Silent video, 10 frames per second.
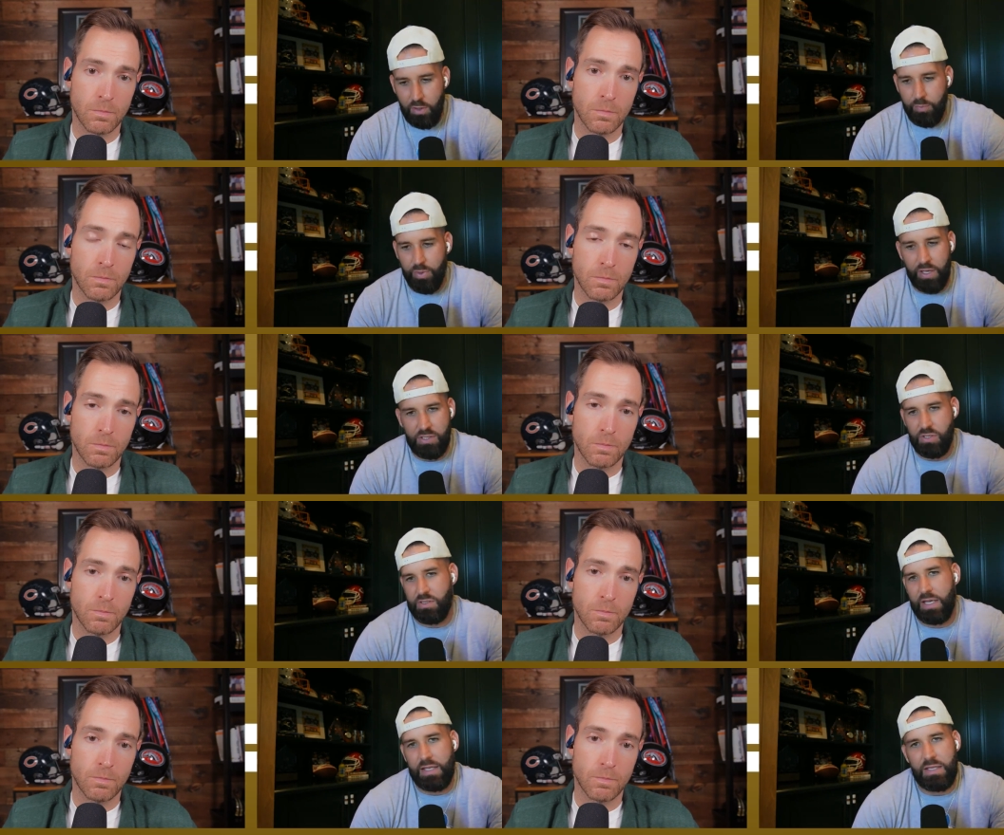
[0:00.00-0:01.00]
Speaker 1: But it's just
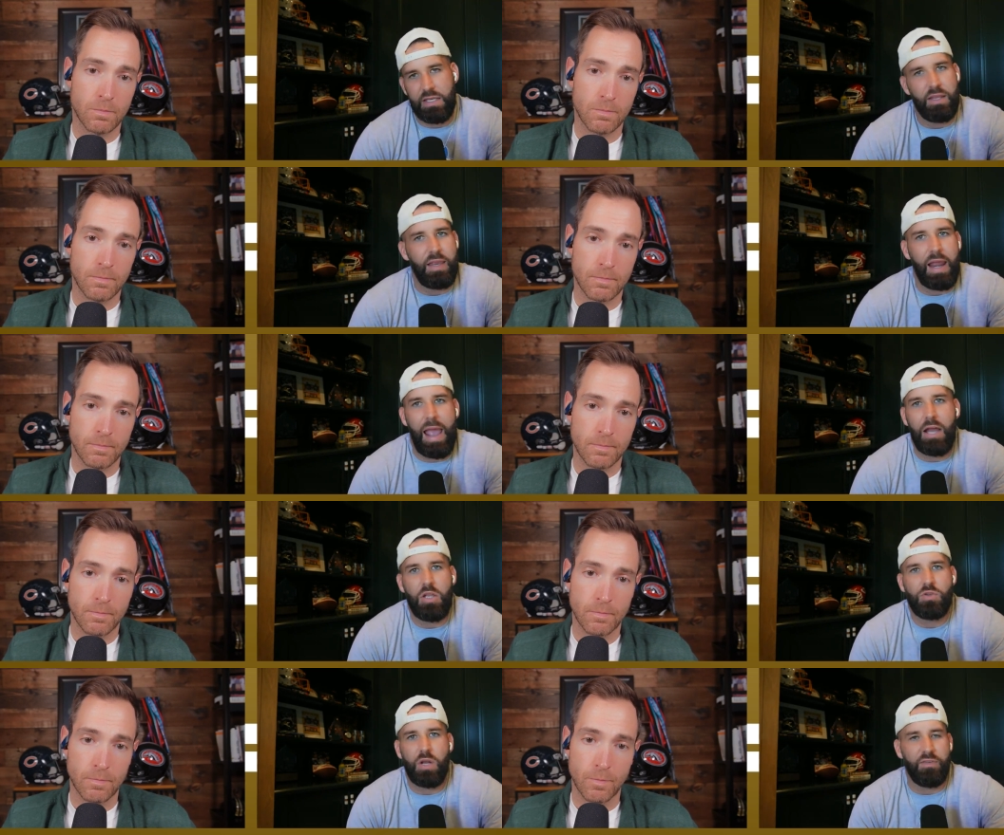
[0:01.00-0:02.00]
like at the end of the day, how do
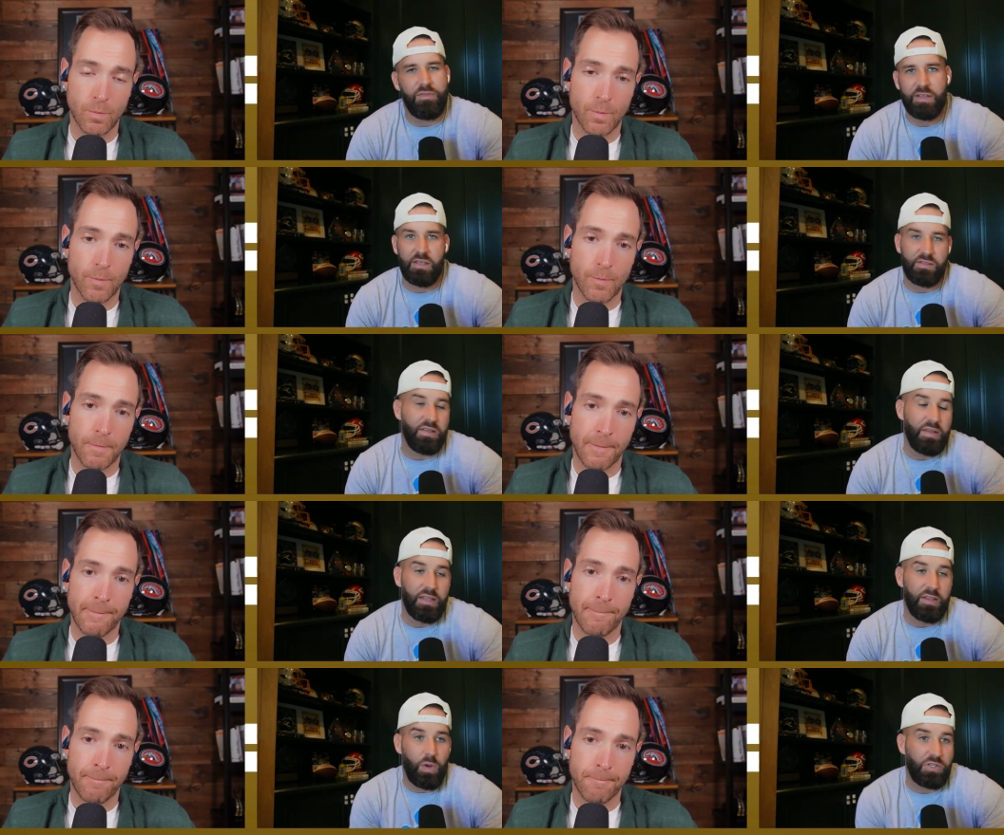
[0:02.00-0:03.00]
you try to fix this? And,
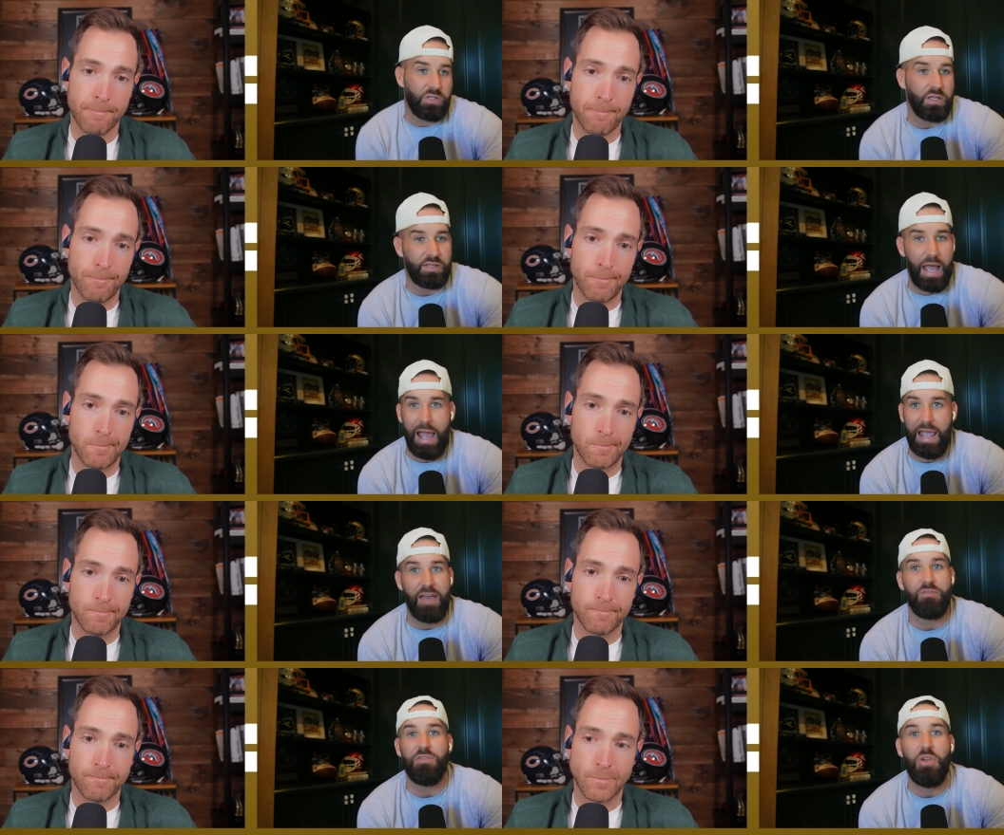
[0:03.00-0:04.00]
and the question is, I
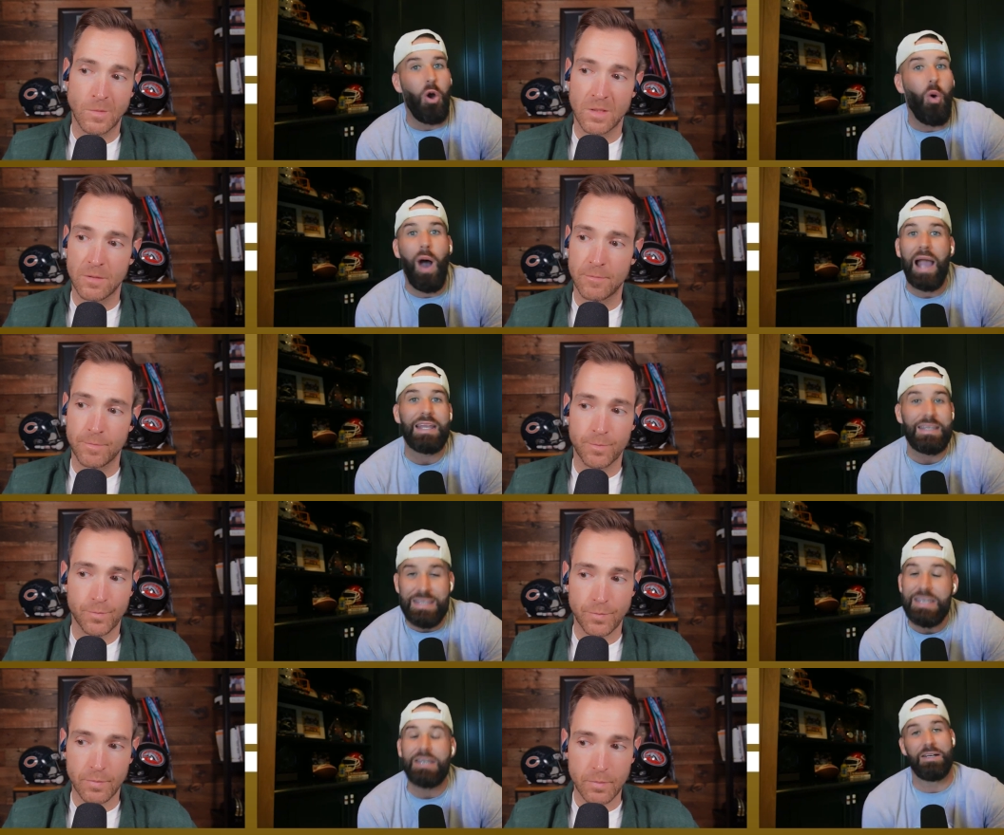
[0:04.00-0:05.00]
have no
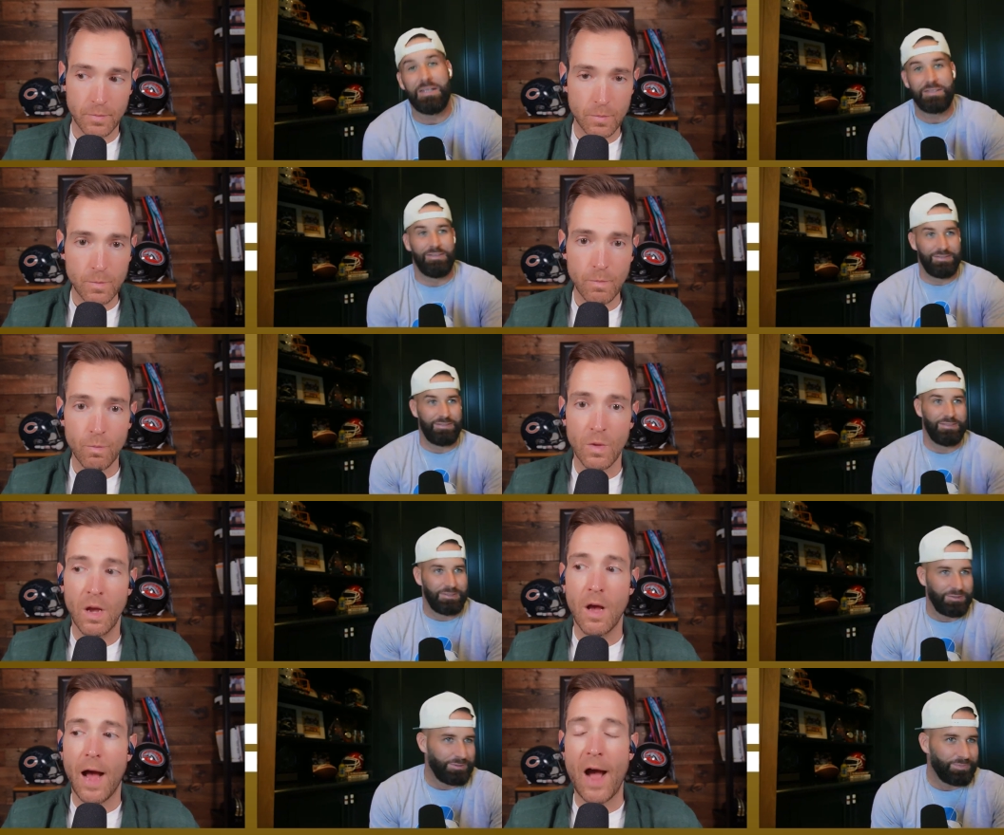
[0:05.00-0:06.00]
idea.
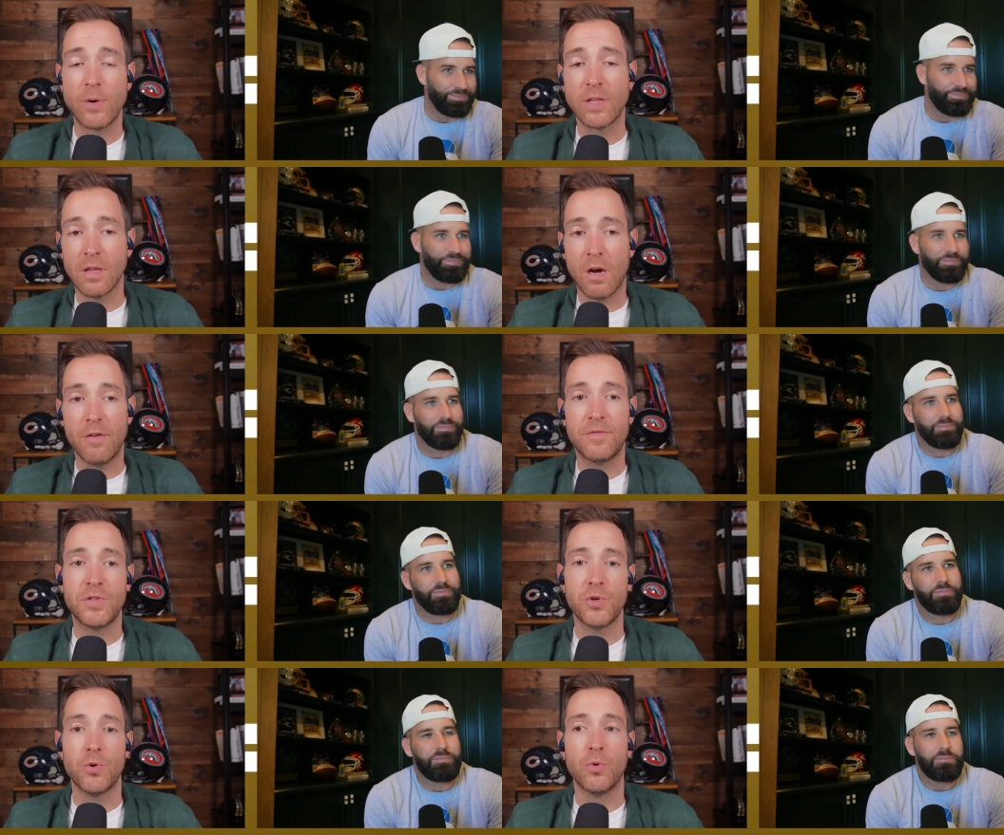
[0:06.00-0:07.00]
Speaker 2: I would love
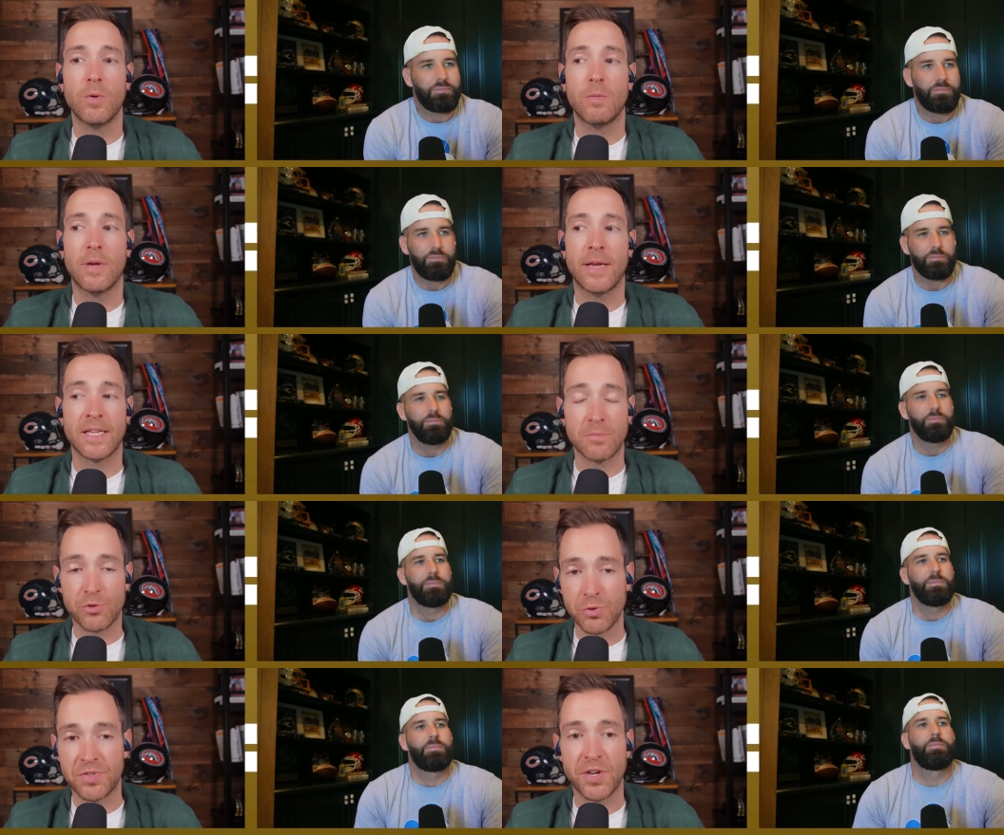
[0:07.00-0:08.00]
to get some
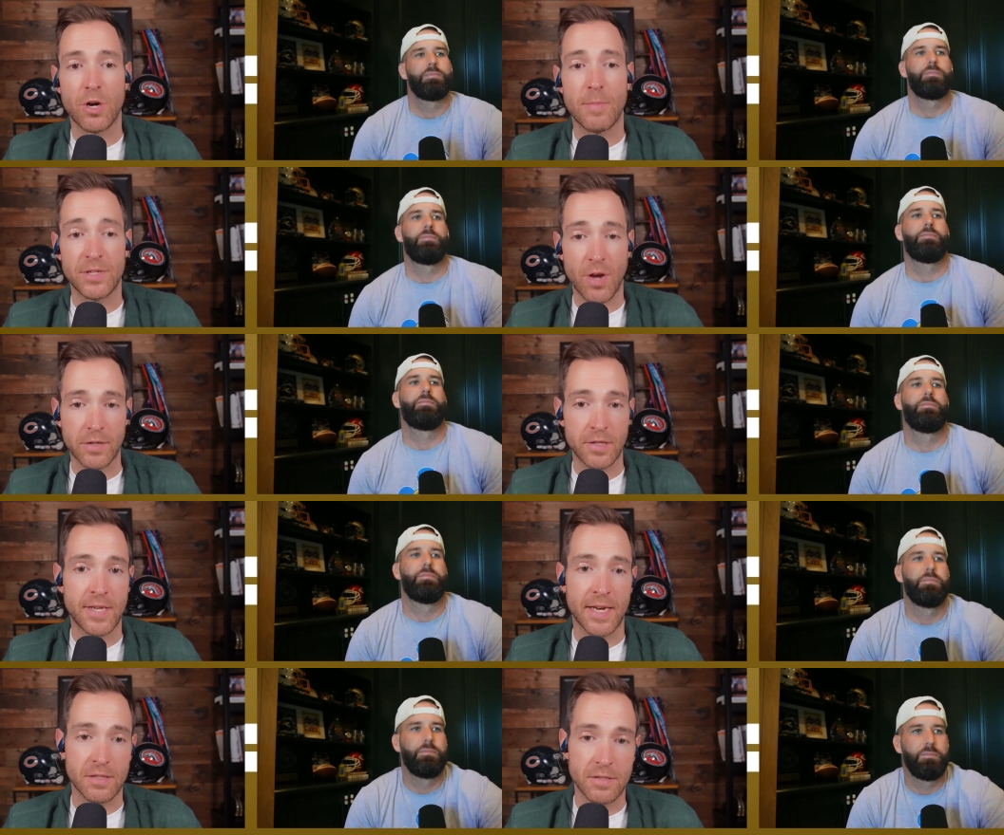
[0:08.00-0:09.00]
true serum and talk to the
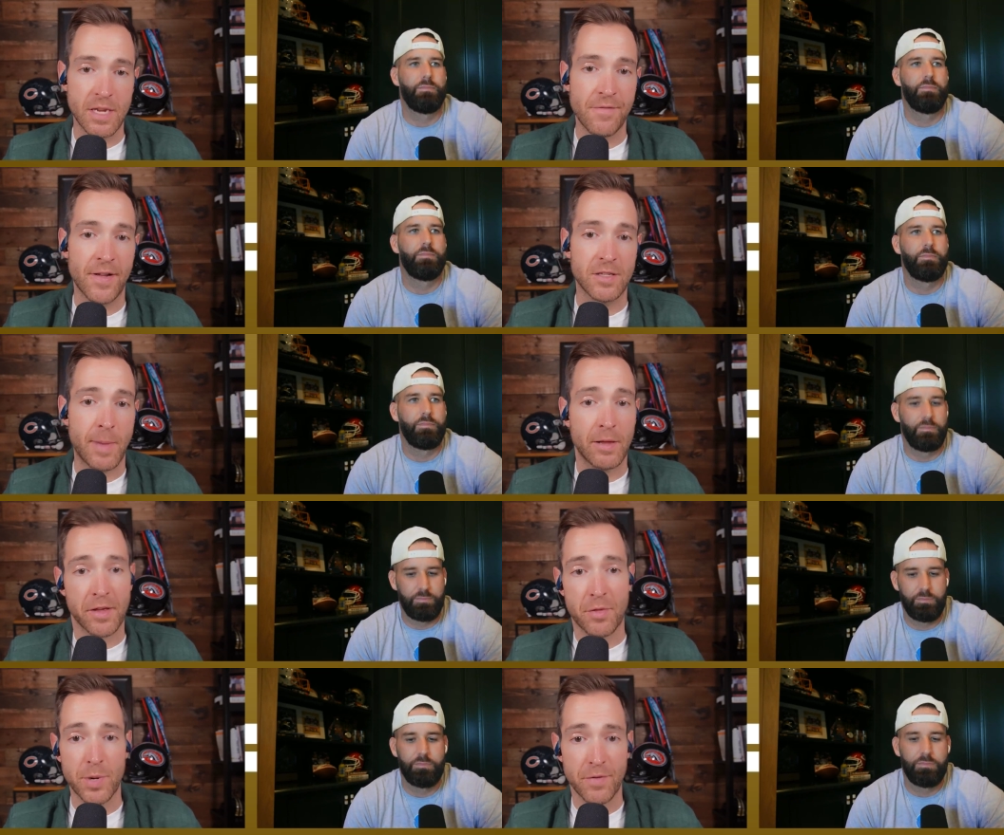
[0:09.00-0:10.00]
Texans defense about like
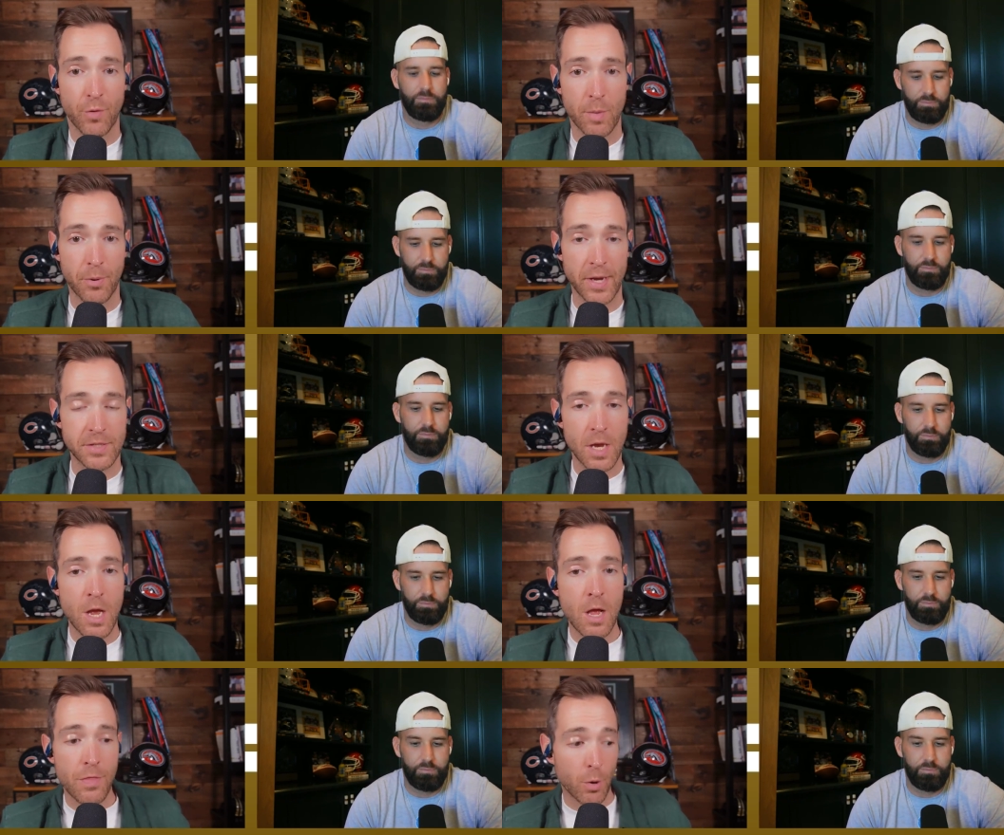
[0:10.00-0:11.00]
three or four plays.
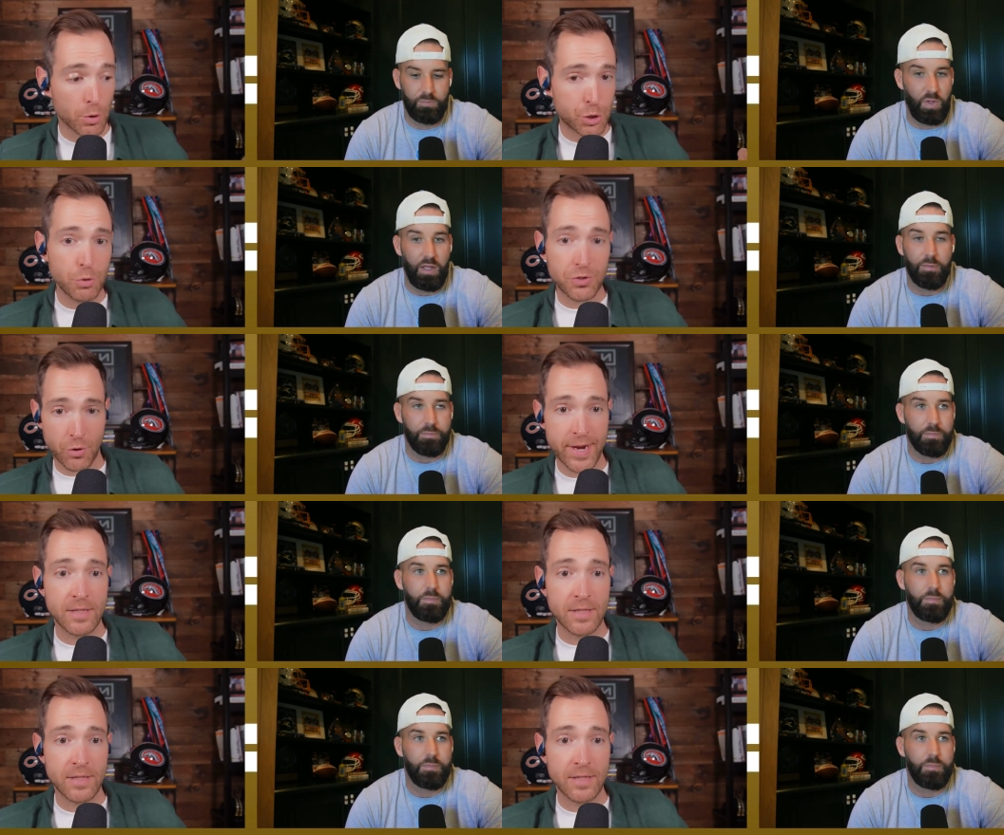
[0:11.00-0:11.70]
There were yeah. two screens